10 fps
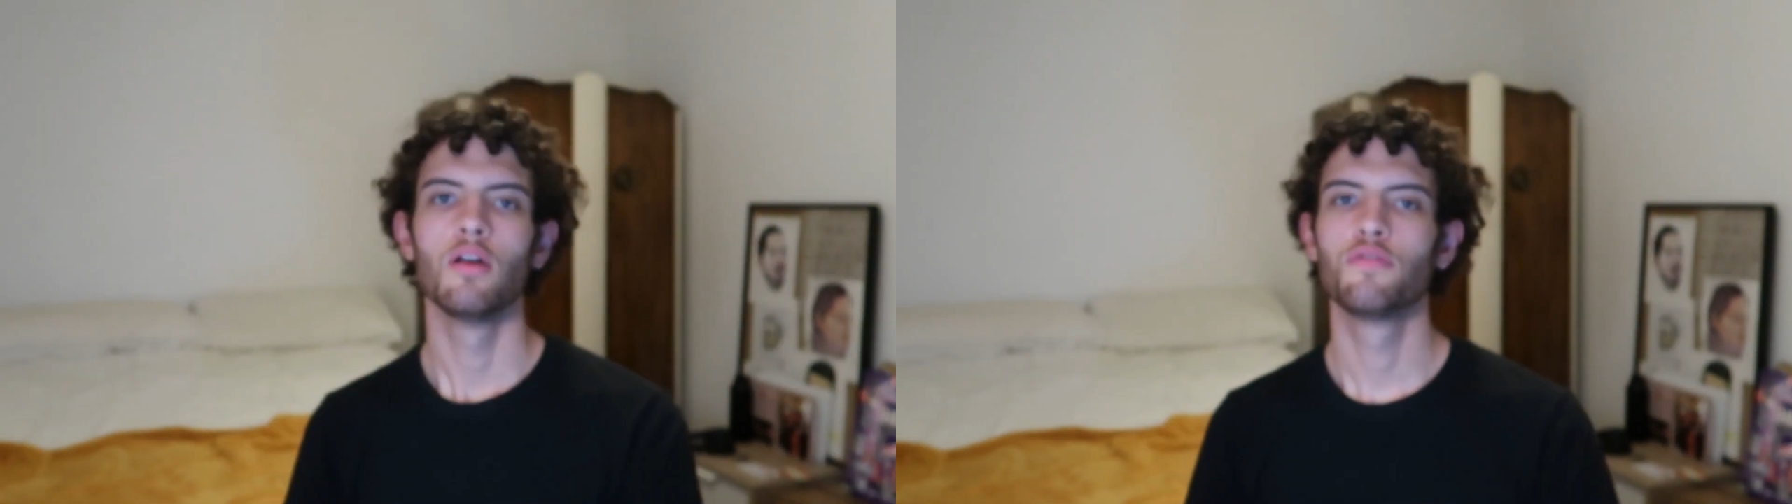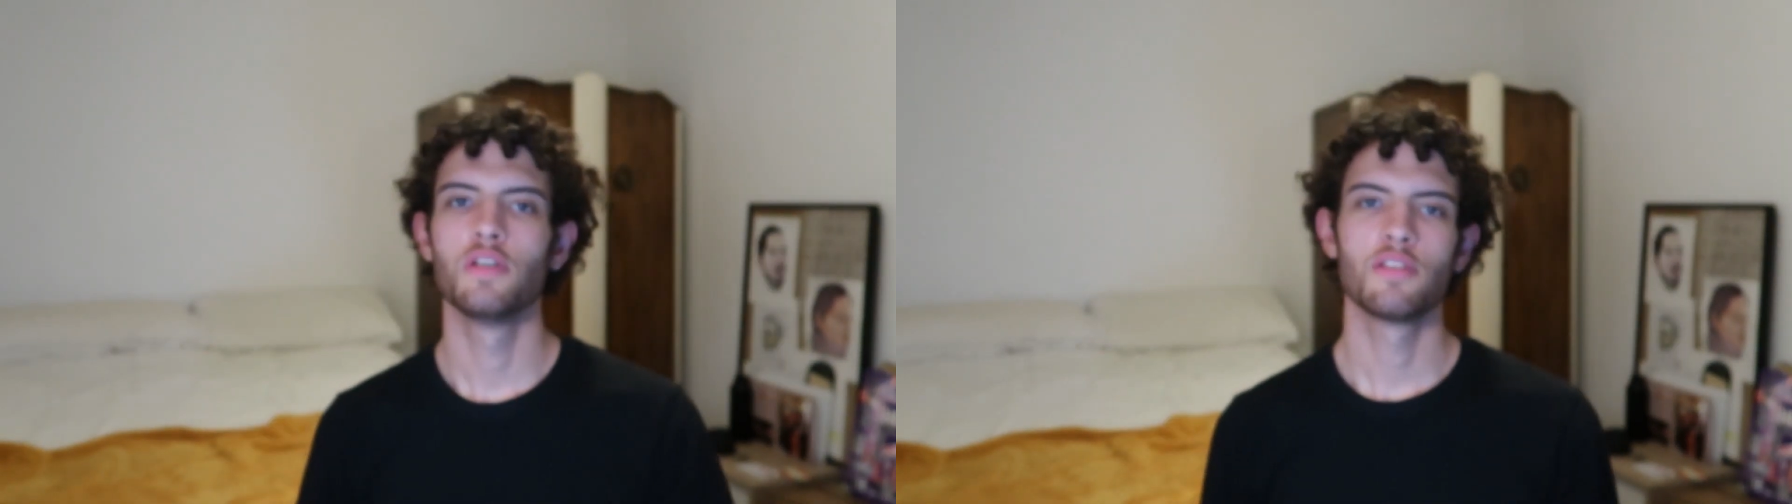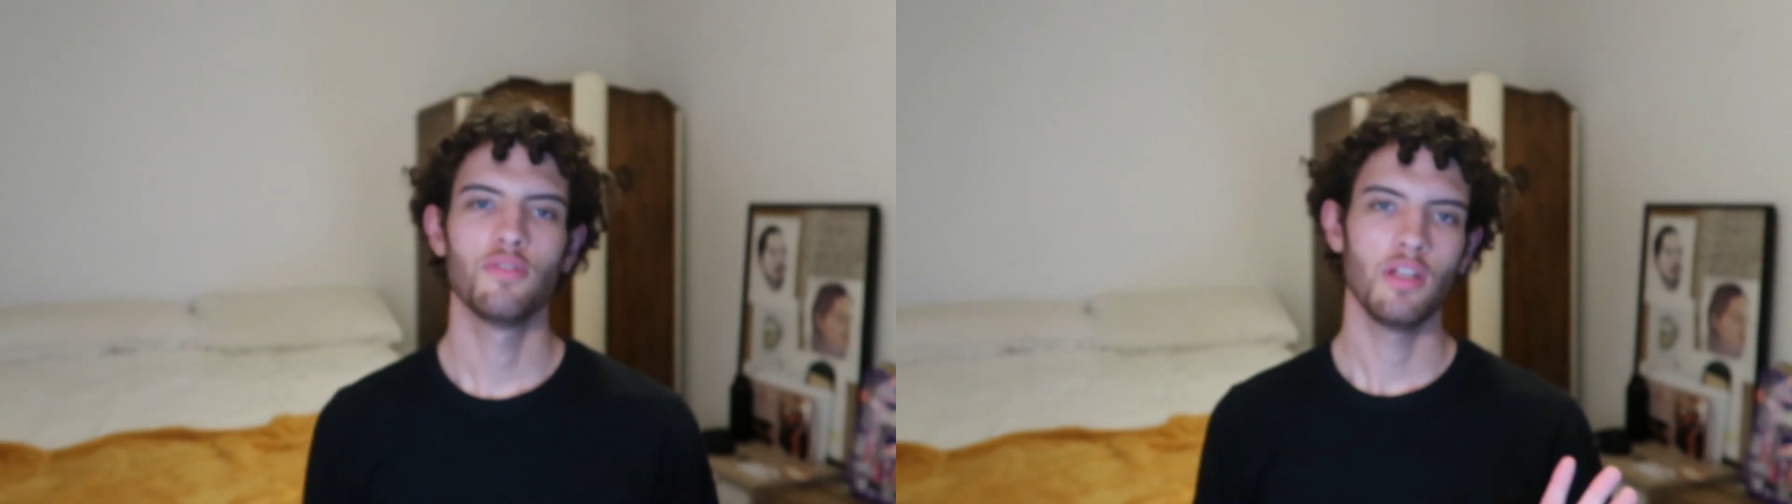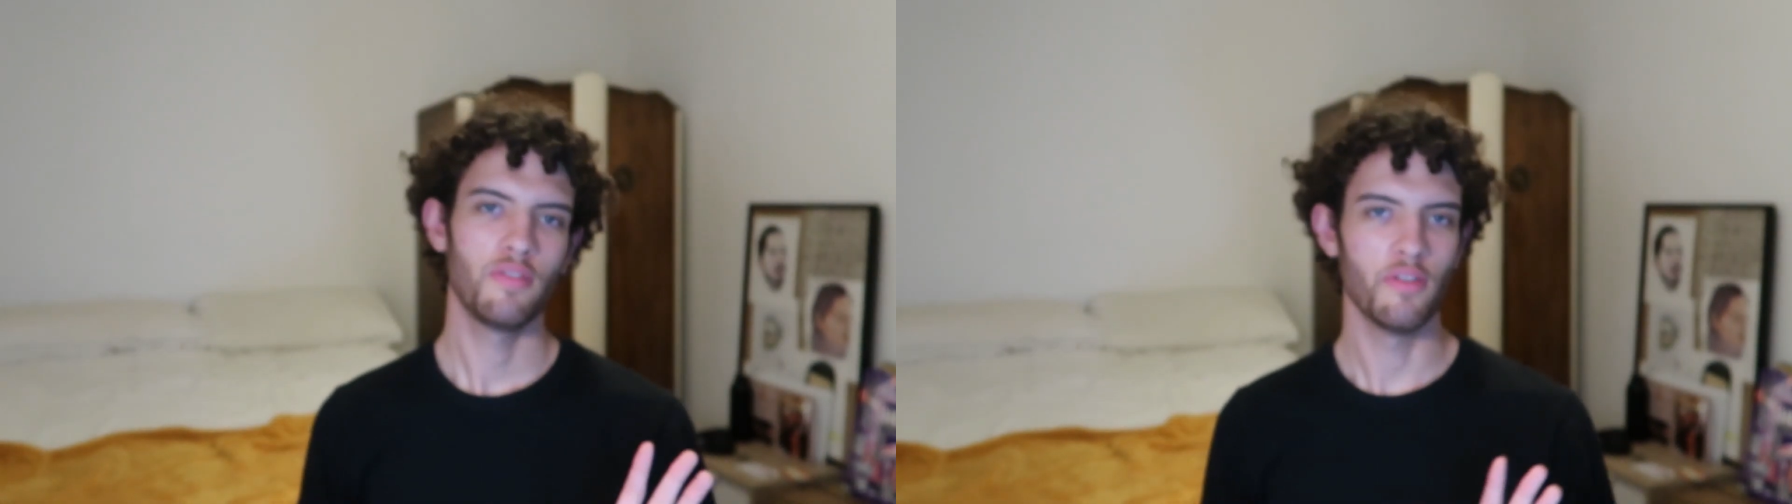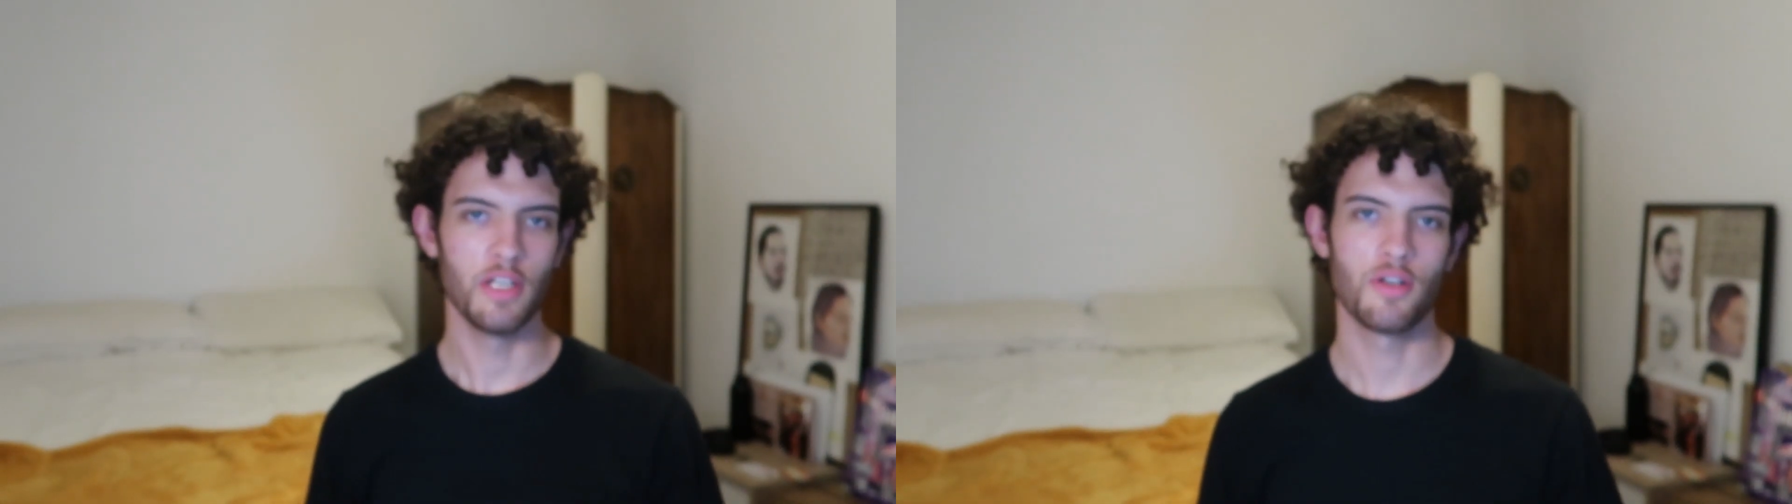First of all,
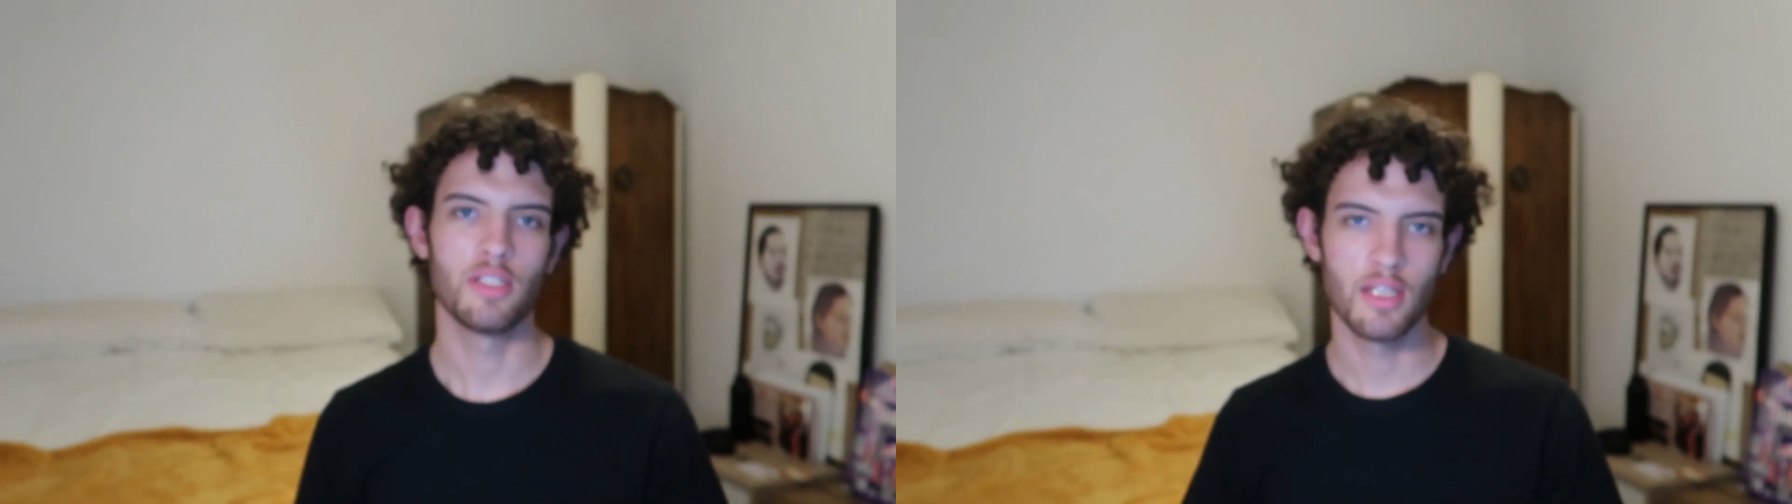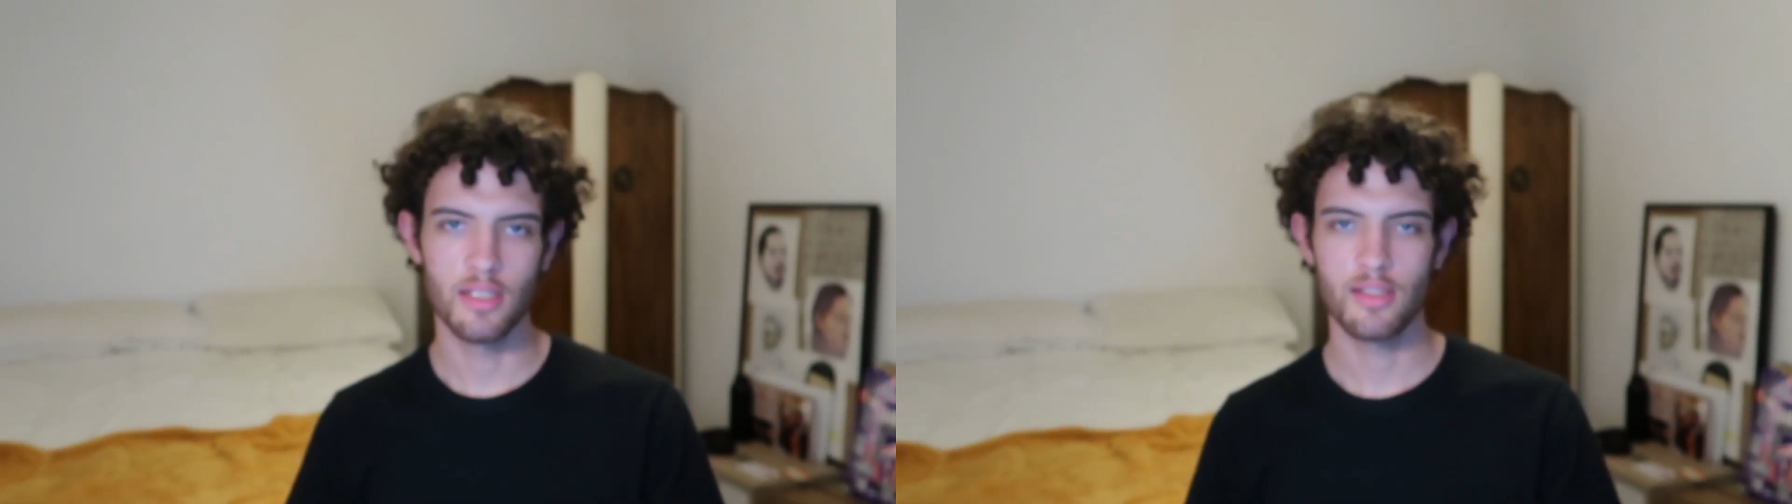if you're interested in